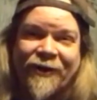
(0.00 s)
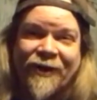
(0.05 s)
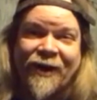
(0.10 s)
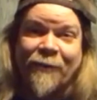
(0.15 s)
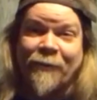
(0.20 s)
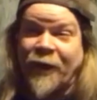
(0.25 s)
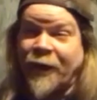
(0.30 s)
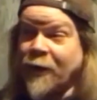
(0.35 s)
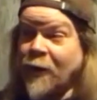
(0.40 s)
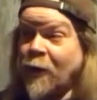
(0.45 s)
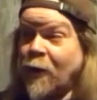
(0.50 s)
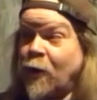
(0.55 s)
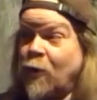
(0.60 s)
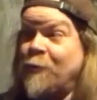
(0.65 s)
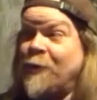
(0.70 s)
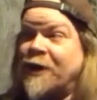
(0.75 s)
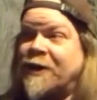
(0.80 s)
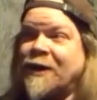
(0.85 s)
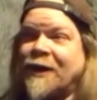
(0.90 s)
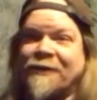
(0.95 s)
I'm like, oh
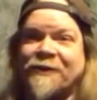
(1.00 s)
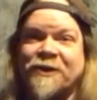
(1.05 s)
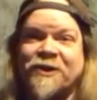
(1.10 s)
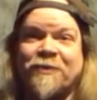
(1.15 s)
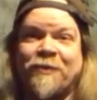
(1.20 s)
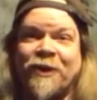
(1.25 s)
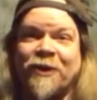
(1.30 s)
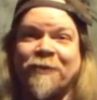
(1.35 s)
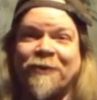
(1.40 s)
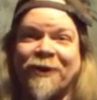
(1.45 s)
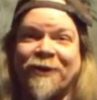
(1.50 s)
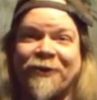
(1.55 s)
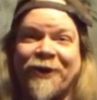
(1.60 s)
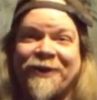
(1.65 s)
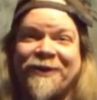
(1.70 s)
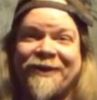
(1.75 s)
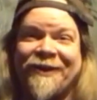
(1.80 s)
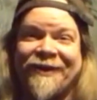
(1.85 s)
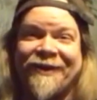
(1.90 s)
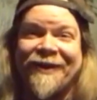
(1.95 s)
my God, this Spielberg
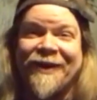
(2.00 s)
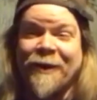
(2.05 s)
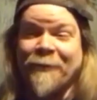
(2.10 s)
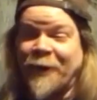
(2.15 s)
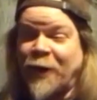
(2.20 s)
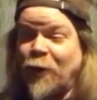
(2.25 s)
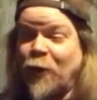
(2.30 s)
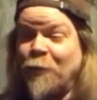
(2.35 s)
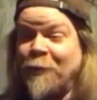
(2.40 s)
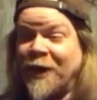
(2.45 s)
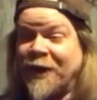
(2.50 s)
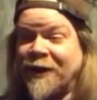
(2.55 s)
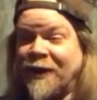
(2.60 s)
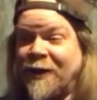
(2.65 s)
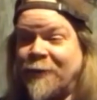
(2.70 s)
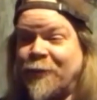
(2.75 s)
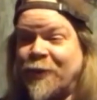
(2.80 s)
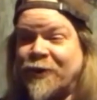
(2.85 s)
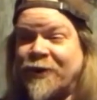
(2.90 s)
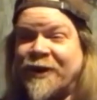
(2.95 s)
right there. I'm like, oh my
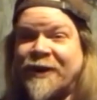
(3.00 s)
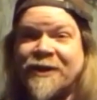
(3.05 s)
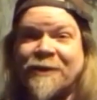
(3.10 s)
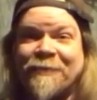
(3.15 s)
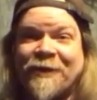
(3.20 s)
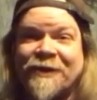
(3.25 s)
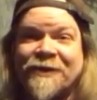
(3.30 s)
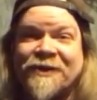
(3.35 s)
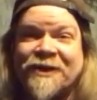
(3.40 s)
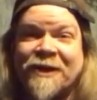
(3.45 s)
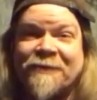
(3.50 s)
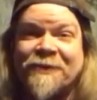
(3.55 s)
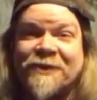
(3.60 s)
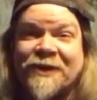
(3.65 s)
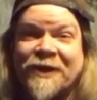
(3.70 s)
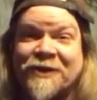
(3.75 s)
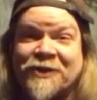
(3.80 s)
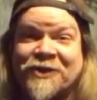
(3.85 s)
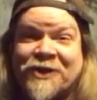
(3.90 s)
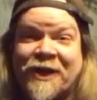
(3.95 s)
God, we're going to end up on the same
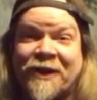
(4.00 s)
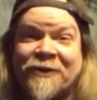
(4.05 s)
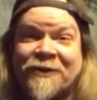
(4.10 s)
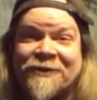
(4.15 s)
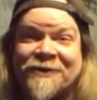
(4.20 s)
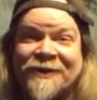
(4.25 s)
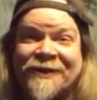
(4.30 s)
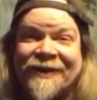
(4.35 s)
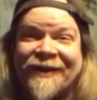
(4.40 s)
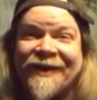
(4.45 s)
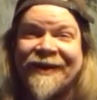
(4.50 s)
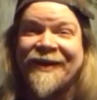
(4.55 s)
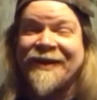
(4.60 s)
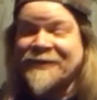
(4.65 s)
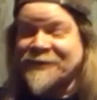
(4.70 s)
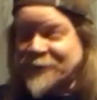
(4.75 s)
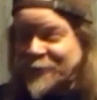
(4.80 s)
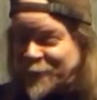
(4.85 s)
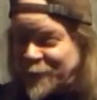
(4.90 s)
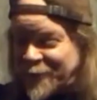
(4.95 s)
set of stairs.
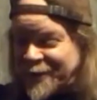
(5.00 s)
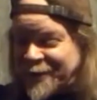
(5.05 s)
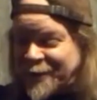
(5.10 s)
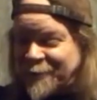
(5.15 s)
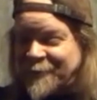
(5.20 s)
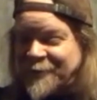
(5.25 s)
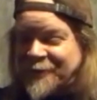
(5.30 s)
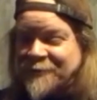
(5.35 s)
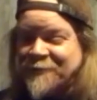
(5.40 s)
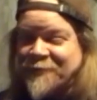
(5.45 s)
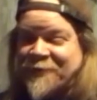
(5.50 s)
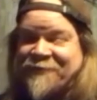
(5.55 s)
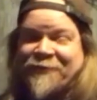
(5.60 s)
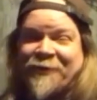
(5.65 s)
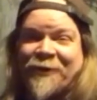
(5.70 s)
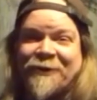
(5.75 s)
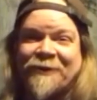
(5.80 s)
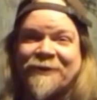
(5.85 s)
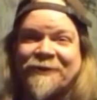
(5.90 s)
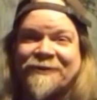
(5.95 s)
So we come in,
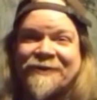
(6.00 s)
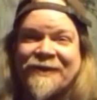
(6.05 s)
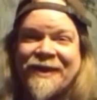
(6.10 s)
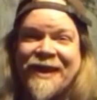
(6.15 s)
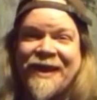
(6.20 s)
befuddled.